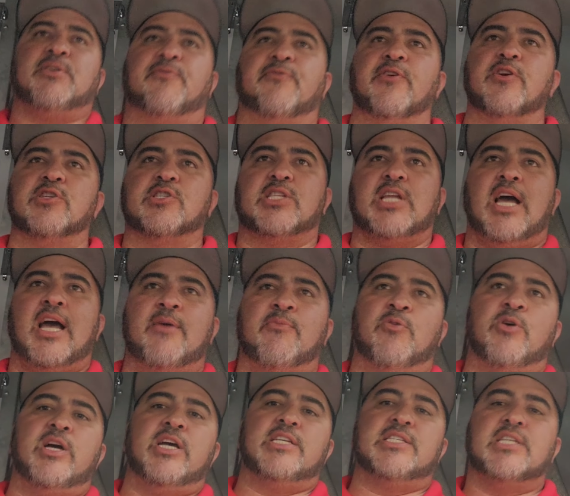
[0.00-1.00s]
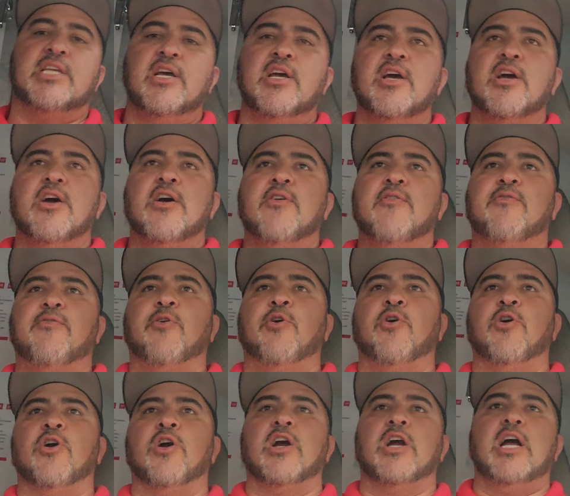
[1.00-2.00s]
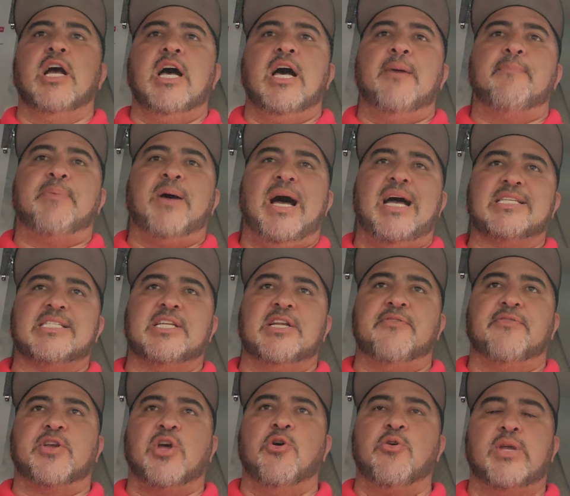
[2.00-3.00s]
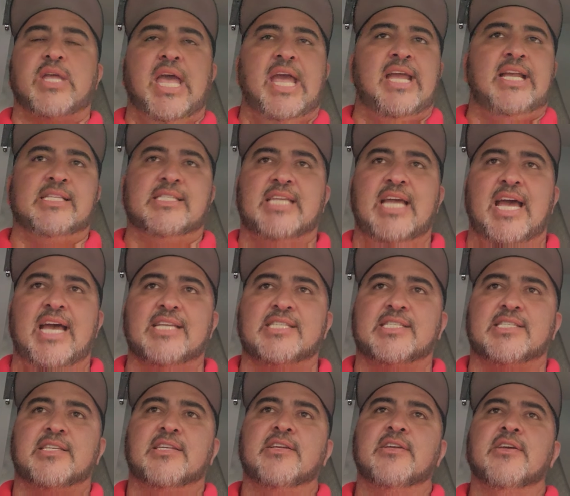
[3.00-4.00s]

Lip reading: The first time was for a positive cocaine test